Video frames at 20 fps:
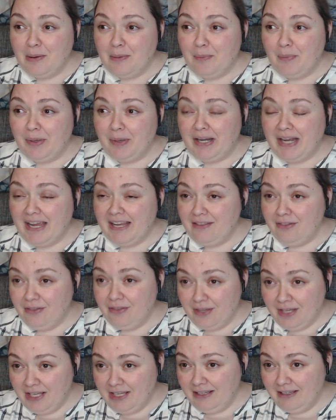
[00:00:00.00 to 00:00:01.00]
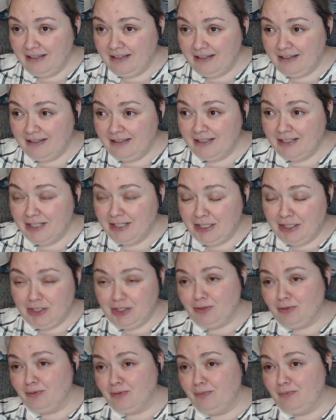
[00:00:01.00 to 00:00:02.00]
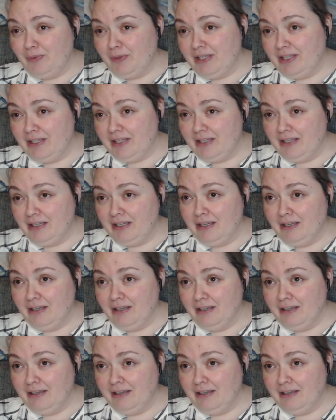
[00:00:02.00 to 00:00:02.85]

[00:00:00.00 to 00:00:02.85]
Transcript: but I think it should be,